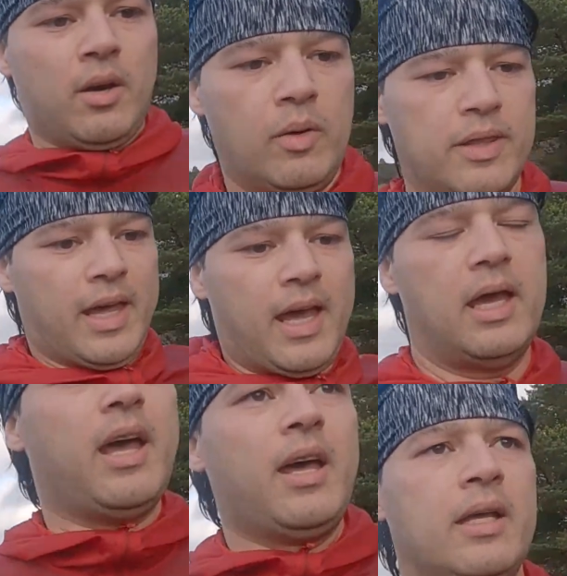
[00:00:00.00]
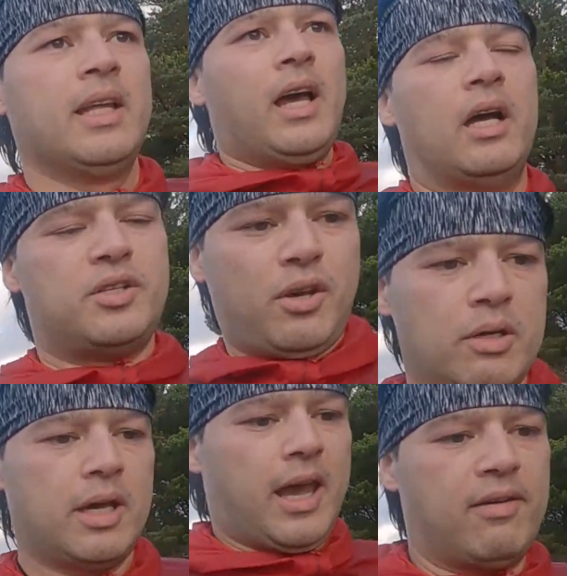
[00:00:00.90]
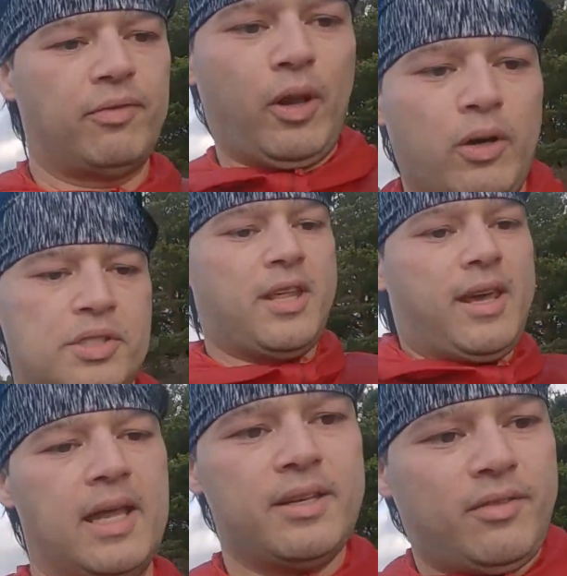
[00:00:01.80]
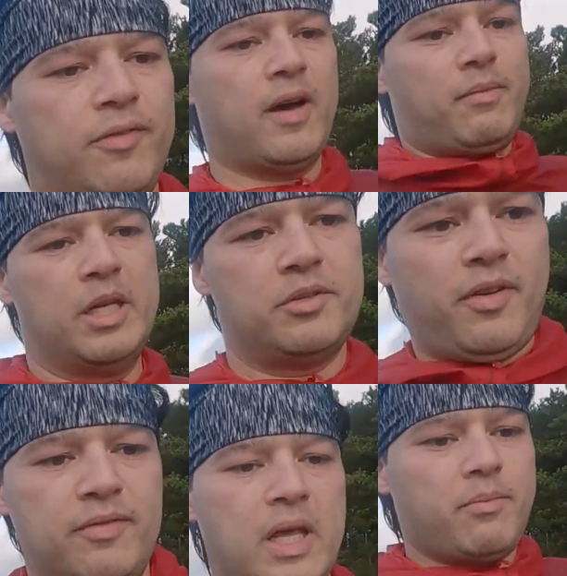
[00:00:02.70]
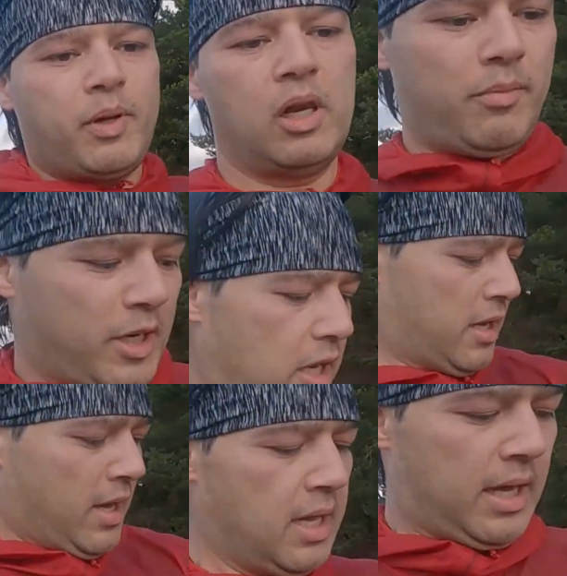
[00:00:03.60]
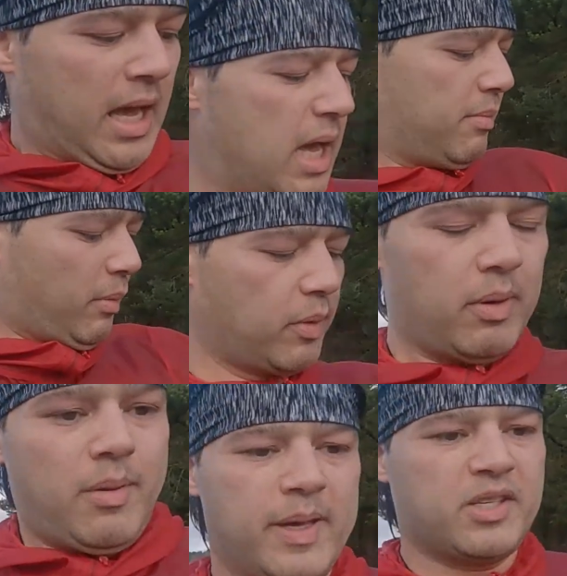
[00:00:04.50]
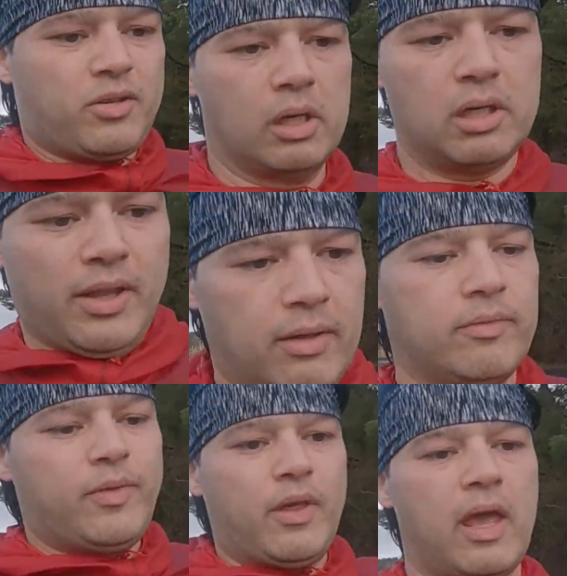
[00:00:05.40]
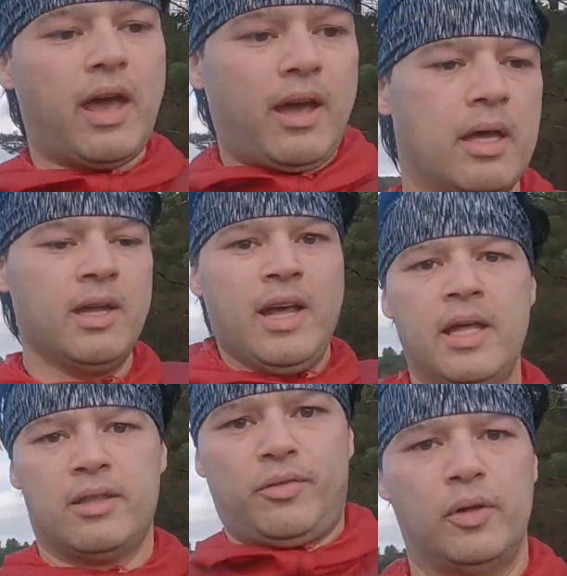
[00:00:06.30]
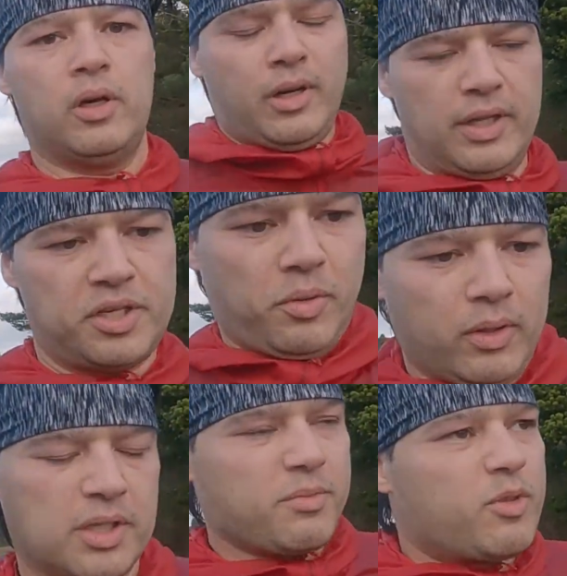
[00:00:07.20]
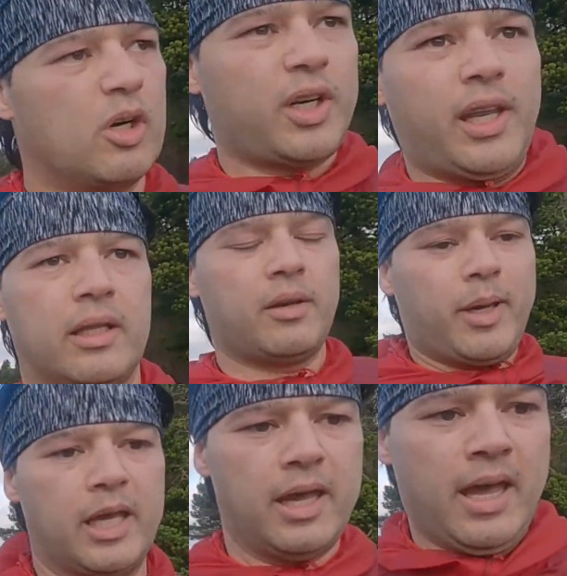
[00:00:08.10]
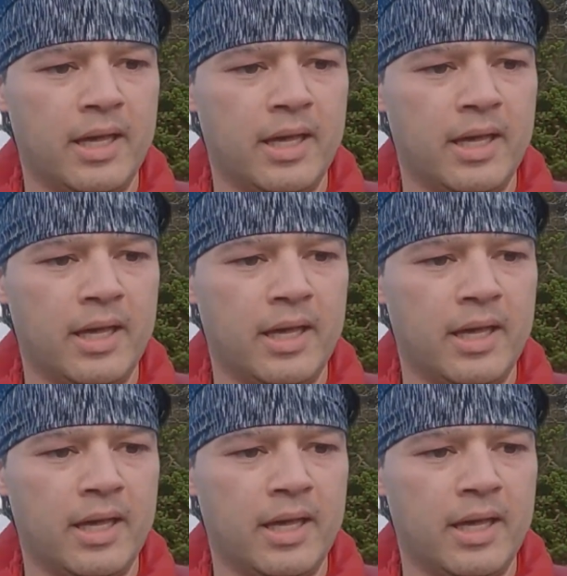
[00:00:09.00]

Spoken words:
with a 2k float at the end of 5 minutes 15 per kilometre. I'm probably a bit slow on the float on this one because I'm talking a little bit,